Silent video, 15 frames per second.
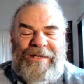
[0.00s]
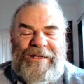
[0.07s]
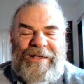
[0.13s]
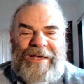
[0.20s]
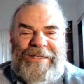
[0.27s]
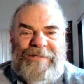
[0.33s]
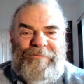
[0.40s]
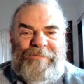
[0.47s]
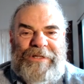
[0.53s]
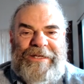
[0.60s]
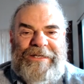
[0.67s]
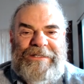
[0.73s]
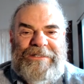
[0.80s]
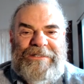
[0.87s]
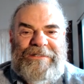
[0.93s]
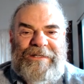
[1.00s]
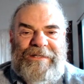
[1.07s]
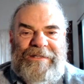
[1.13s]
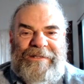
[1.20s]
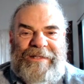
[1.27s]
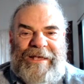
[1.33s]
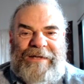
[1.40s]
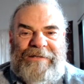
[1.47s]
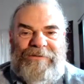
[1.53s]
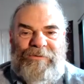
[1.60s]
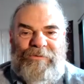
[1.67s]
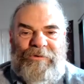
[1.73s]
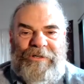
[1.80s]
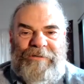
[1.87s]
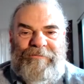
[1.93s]
as a place that
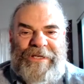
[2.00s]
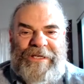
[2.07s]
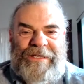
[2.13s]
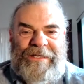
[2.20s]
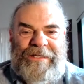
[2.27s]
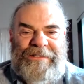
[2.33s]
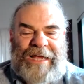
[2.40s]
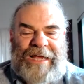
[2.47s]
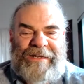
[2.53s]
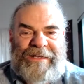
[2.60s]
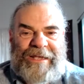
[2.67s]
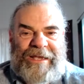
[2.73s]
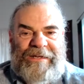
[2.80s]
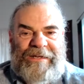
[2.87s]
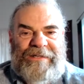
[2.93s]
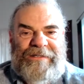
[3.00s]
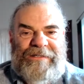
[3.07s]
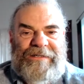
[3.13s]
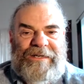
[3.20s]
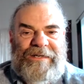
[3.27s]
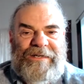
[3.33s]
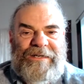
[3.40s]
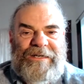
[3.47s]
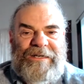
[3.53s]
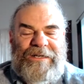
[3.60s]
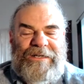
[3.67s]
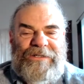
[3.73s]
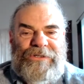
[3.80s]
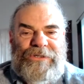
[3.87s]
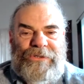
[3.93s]
would be dedicated
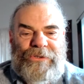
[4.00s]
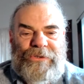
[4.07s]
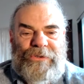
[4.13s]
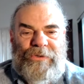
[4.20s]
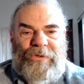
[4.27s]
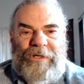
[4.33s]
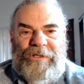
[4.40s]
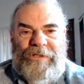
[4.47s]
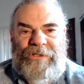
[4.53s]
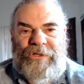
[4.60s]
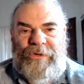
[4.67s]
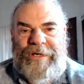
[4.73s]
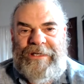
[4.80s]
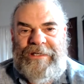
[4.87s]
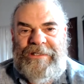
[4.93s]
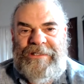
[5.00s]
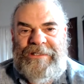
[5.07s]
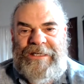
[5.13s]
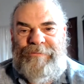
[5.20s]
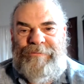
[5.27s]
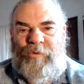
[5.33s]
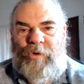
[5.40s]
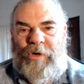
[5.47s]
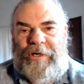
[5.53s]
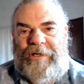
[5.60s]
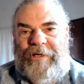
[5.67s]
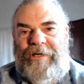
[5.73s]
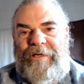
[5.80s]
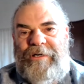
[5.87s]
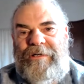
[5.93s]
to doing deep
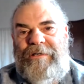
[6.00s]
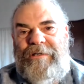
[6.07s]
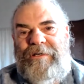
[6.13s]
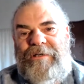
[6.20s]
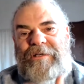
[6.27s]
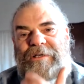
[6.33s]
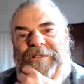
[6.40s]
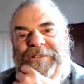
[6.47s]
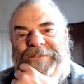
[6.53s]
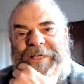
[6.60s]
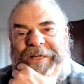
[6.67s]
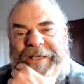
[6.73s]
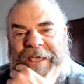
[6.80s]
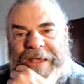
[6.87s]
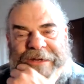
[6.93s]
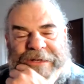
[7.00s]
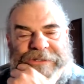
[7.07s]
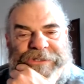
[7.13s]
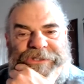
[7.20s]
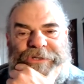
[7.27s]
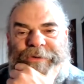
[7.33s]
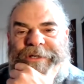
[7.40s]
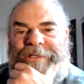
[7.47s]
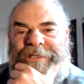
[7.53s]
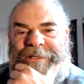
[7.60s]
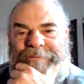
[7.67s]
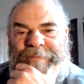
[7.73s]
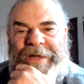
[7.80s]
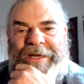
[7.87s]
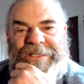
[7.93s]
work, dedicated to doing
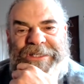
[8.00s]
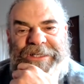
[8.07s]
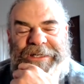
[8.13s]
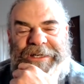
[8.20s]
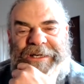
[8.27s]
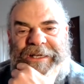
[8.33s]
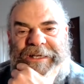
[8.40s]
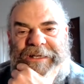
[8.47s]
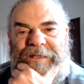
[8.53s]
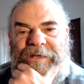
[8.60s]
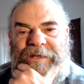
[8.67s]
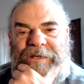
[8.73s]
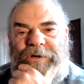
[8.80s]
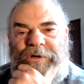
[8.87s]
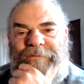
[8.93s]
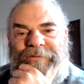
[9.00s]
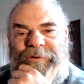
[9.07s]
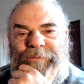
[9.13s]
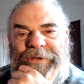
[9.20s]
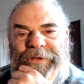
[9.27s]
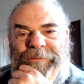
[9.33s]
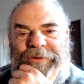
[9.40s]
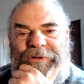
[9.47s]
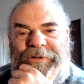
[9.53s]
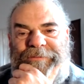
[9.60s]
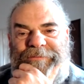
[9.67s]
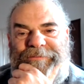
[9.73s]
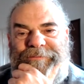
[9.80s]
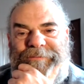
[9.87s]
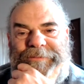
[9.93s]
deep medicine and healing work for people.
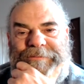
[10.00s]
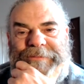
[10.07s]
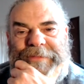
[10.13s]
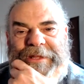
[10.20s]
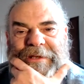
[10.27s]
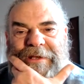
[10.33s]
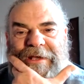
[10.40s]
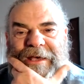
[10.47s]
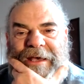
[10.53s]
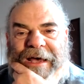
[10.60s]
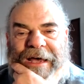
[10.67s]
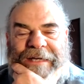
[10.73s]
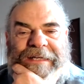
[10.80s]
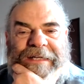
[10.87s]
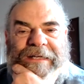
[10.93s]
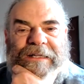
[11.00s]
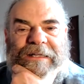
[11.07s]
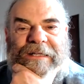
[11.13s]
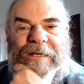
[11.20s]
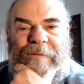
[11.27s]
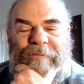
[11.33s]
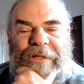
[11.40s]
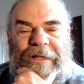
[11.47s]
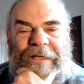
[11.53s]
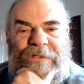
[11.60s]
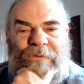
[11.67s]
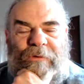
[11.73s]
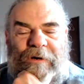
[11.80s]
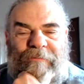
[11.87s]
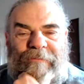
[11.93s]
Ideally, a
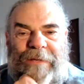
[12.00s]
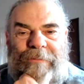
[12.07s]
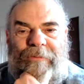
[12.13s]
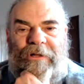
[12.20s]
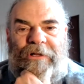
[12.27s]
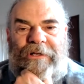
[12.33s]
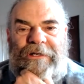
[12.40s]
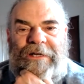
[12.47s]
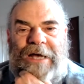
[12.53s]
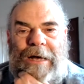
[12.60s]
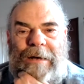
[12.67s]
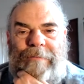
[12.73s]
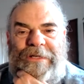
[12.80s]
place where people could come